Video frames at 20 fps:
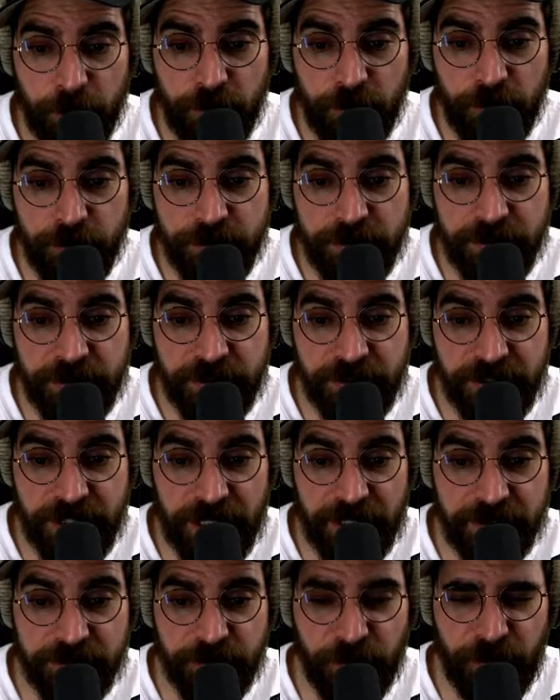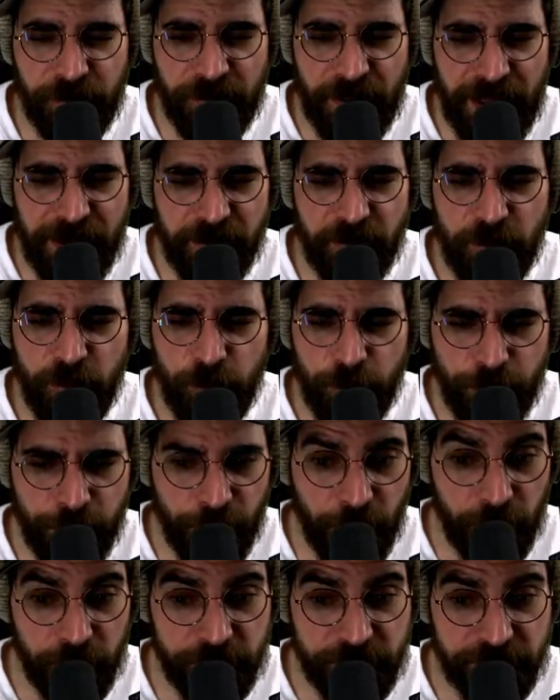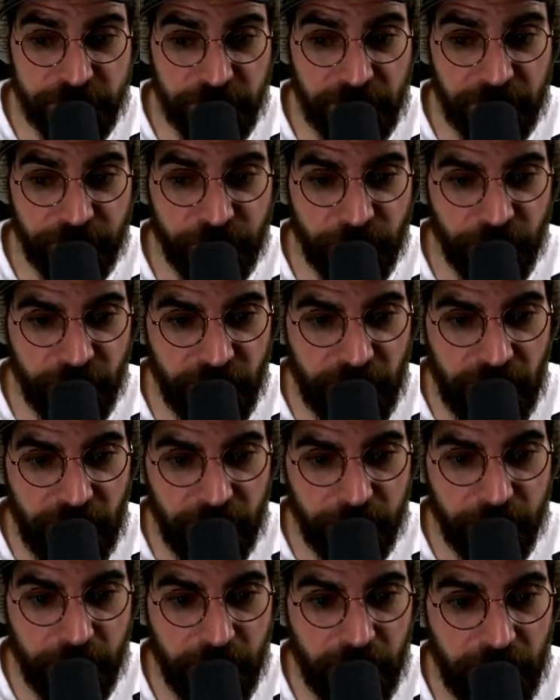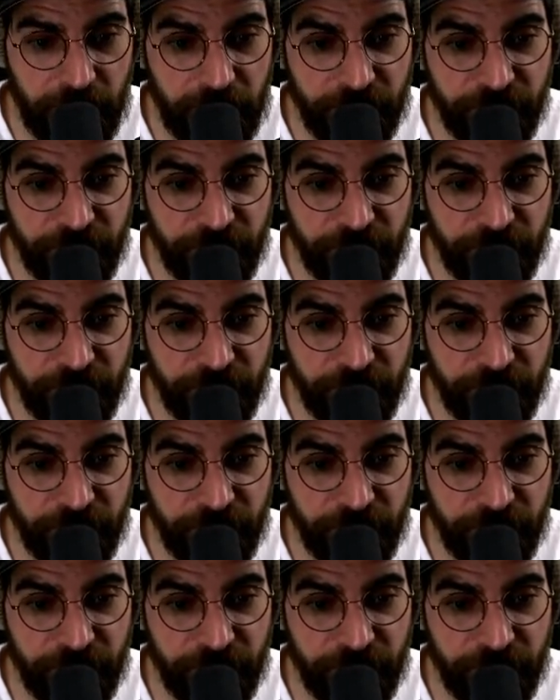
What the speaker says: to use this chance to thank you personally for the game. I